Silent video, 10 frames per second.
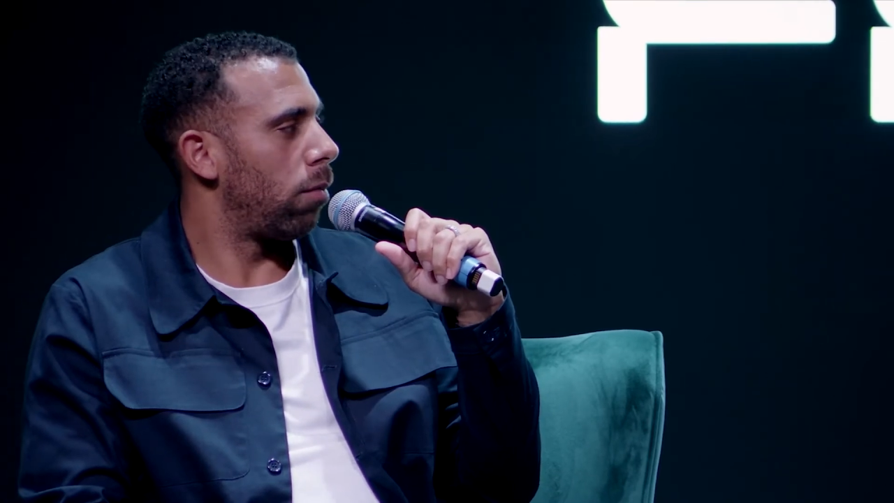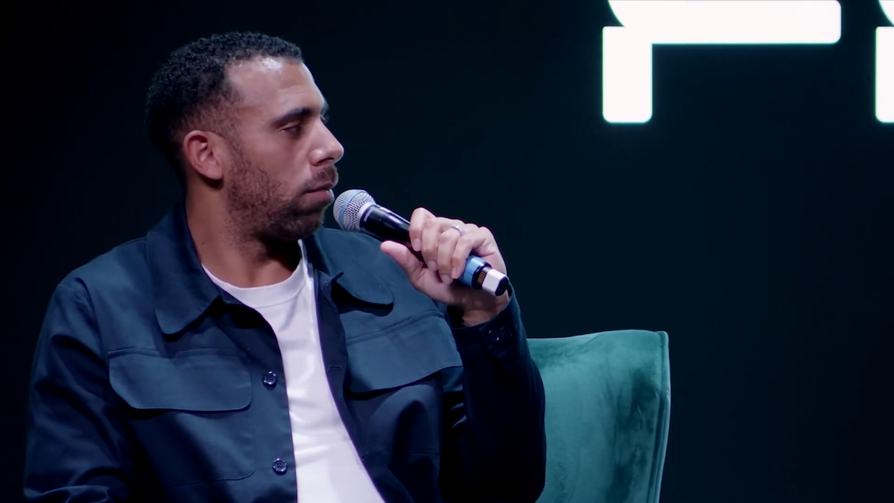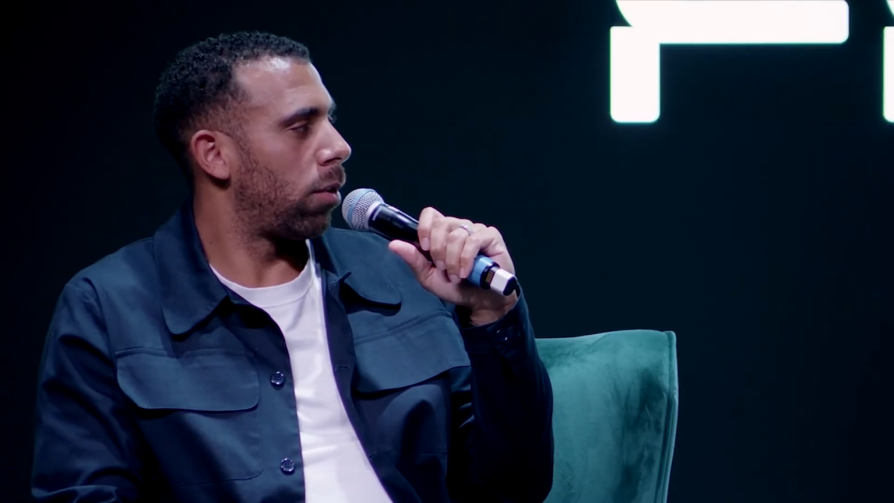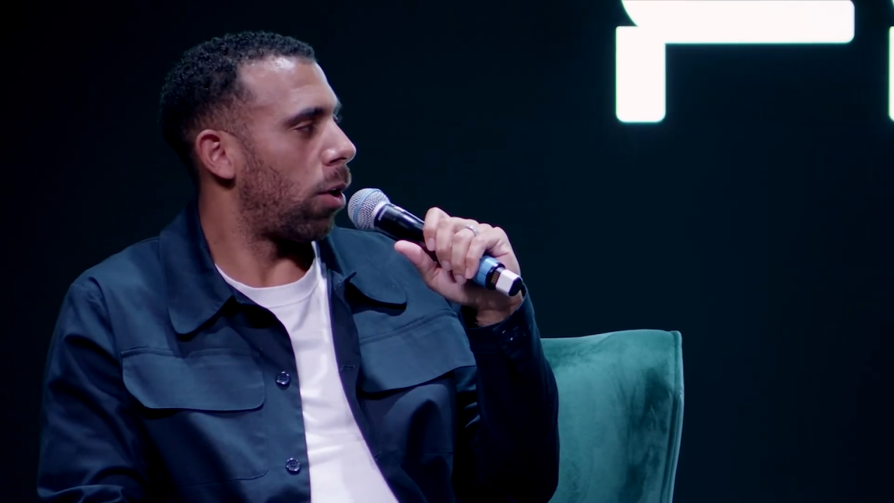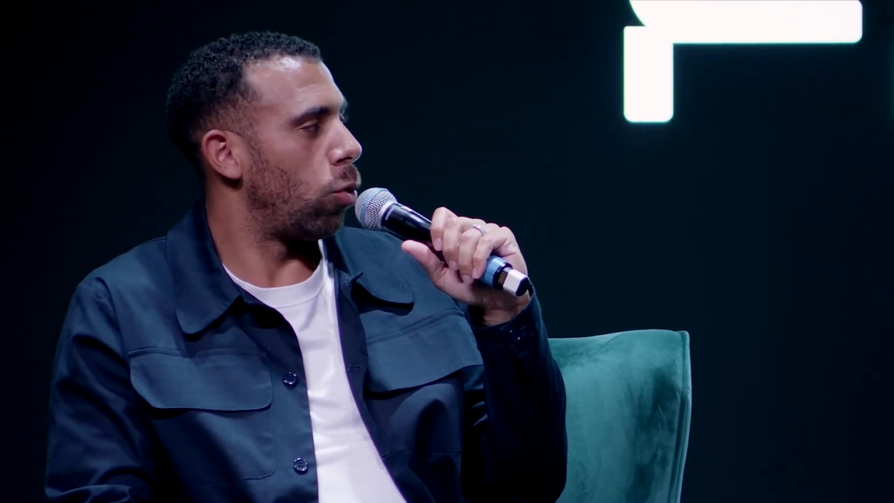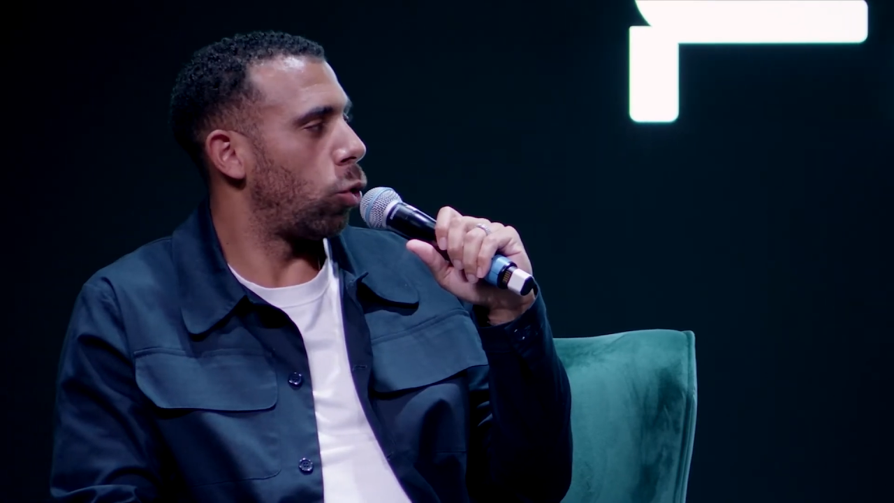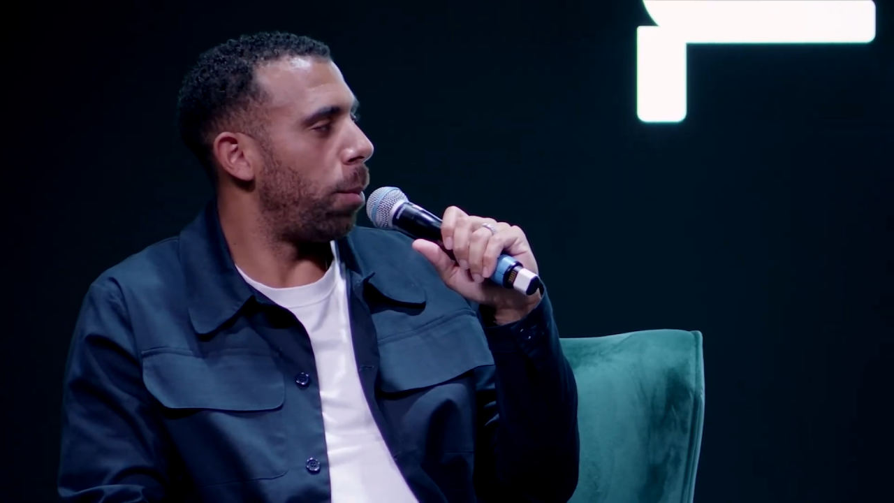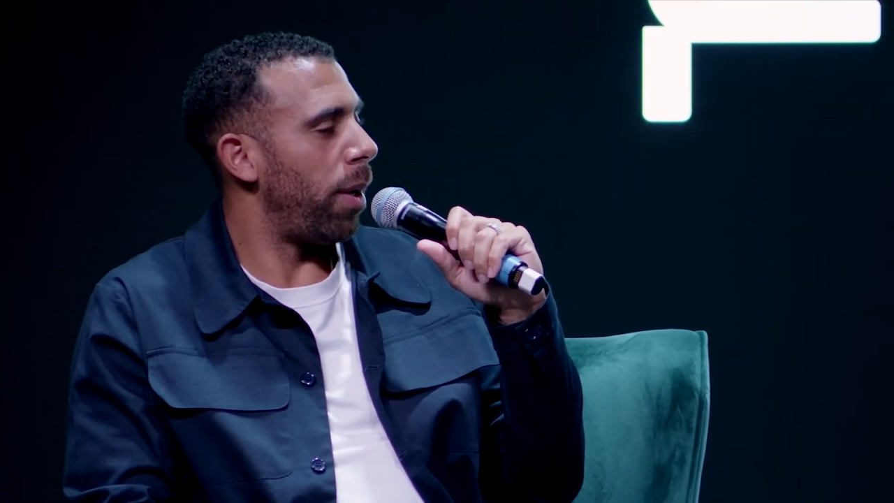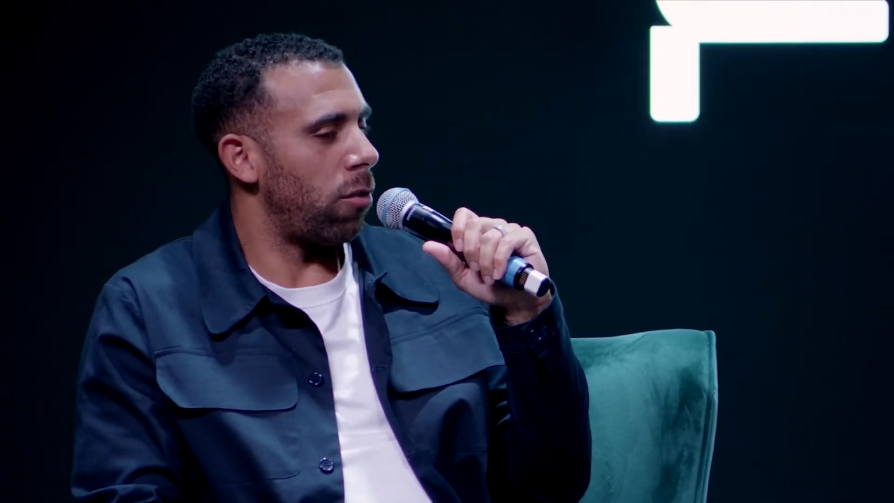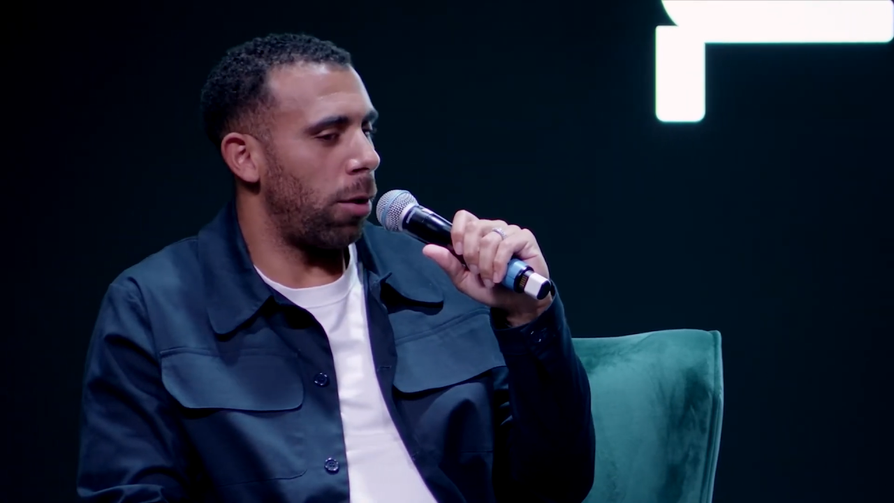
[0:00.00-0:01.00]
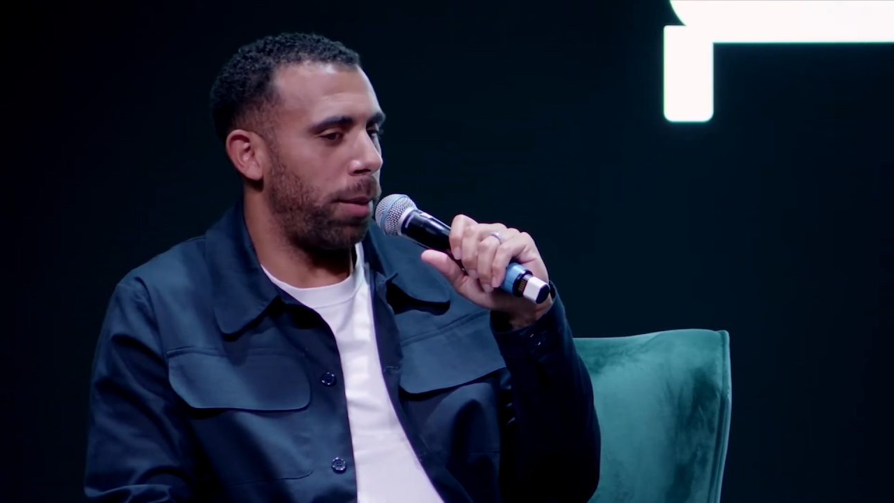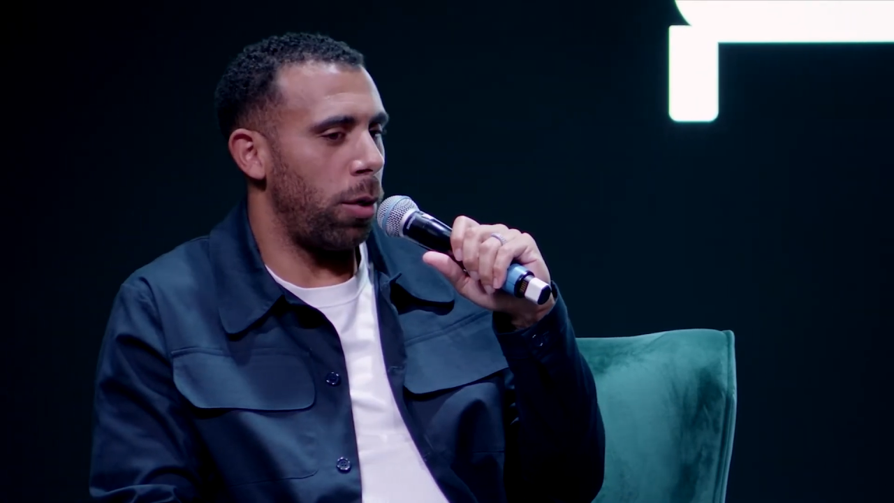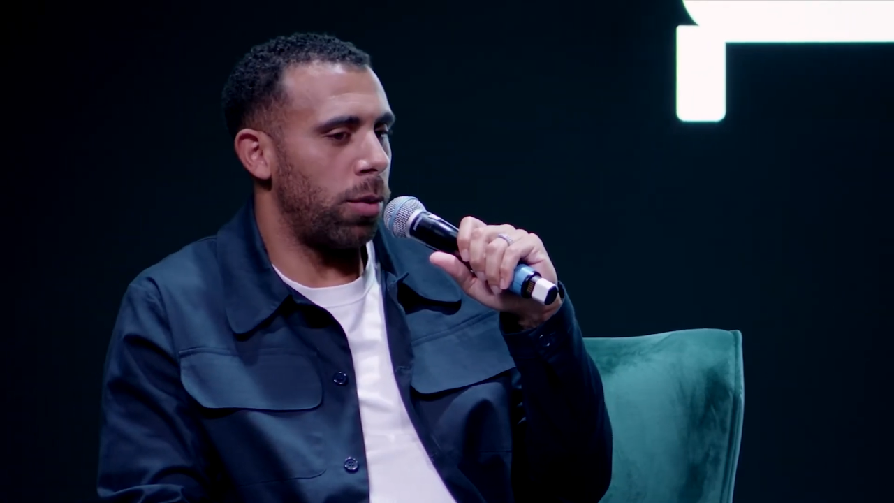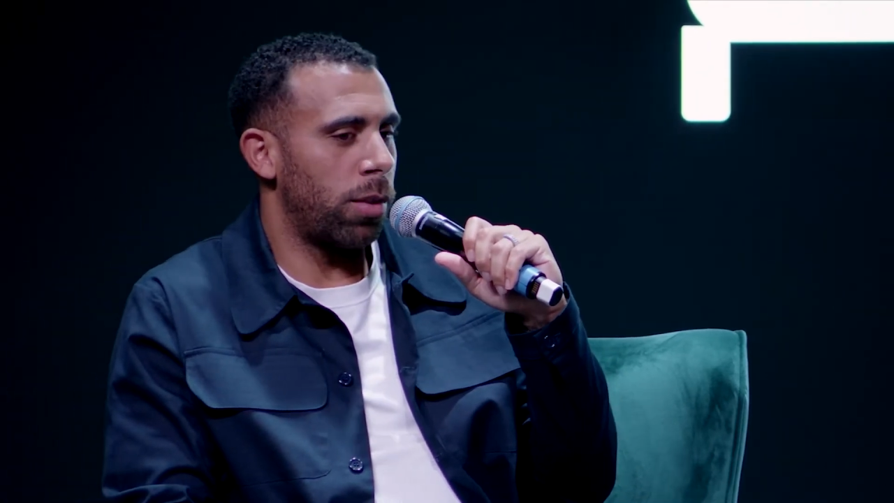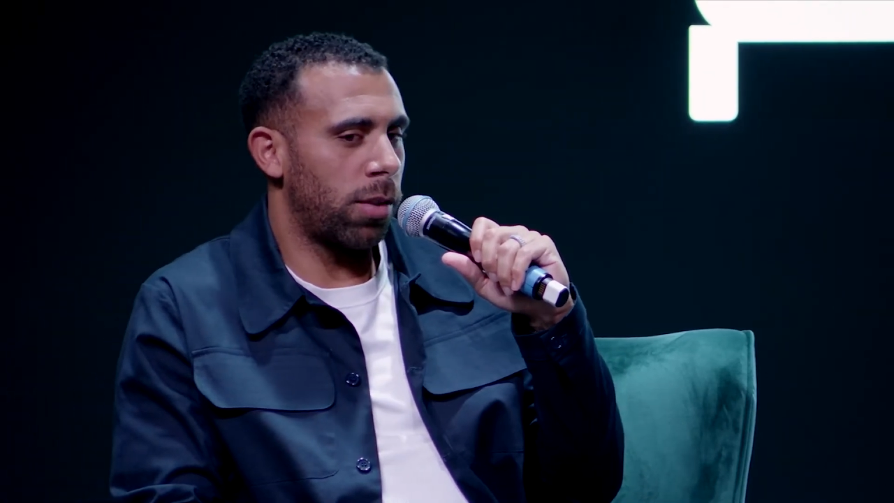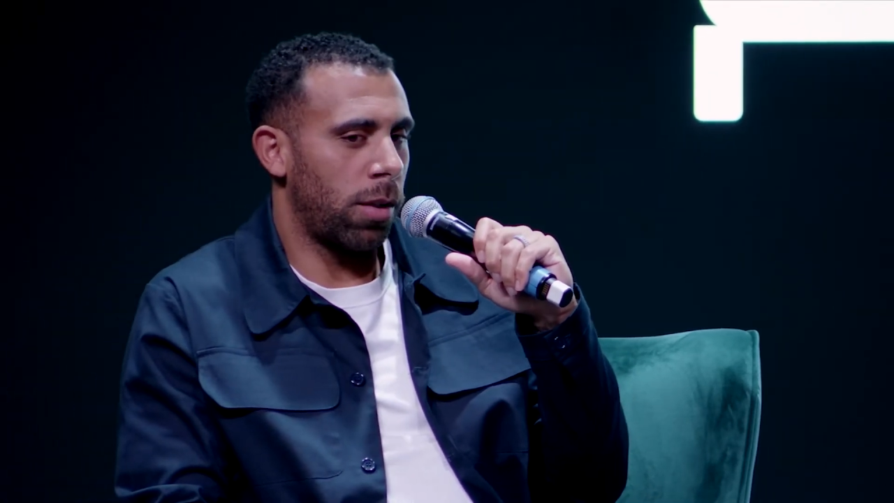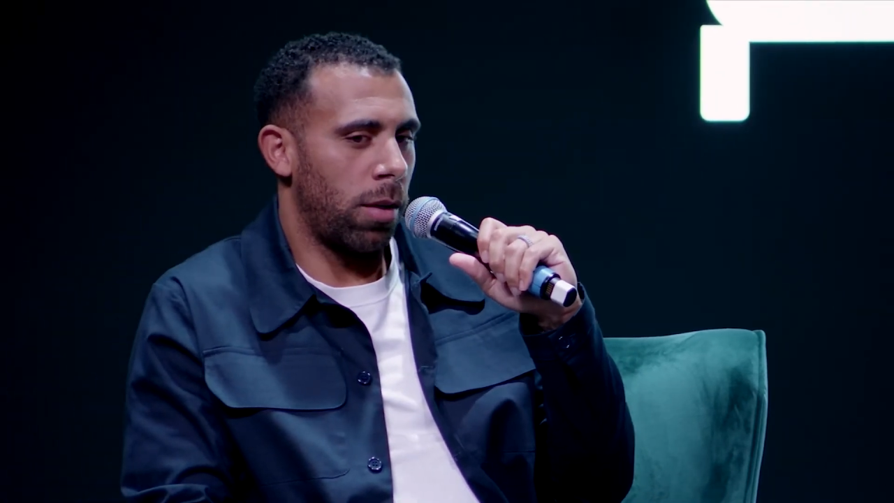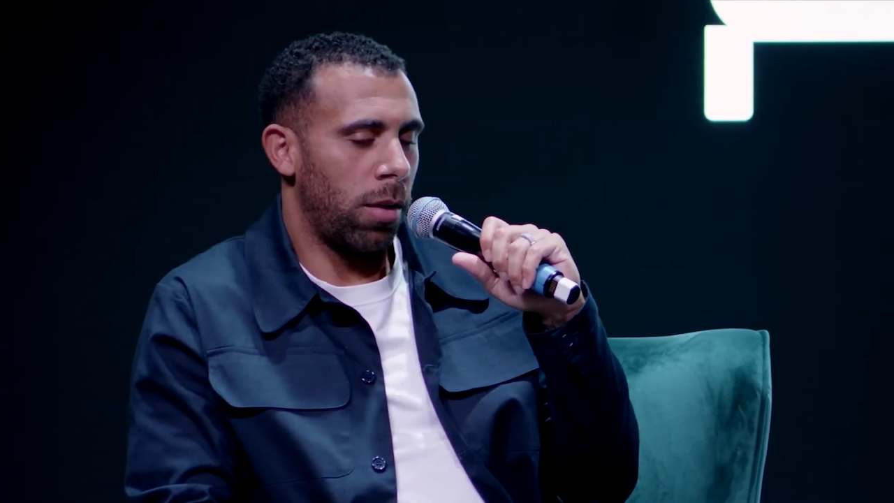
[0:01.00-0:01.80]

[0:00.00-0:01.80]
social media abuse,